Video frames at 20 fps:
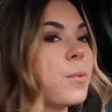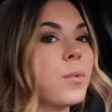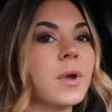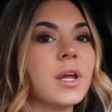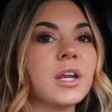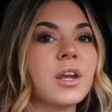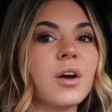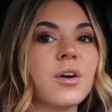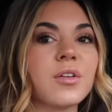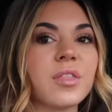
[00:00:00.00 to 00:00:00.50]

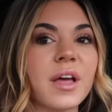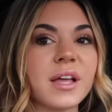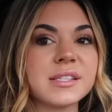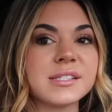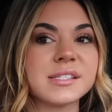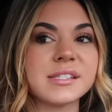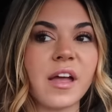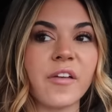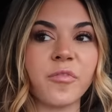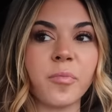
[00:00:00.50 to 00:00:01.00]
we know
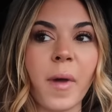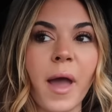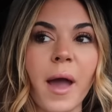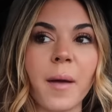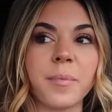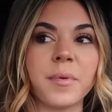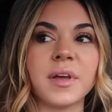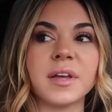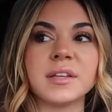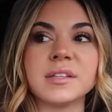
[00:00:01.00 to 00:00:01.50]
that's Steph
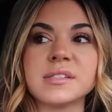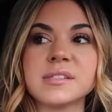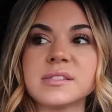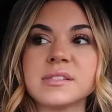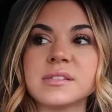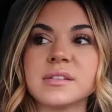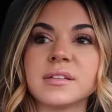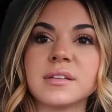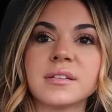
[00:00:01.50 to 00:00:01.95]
Pappas.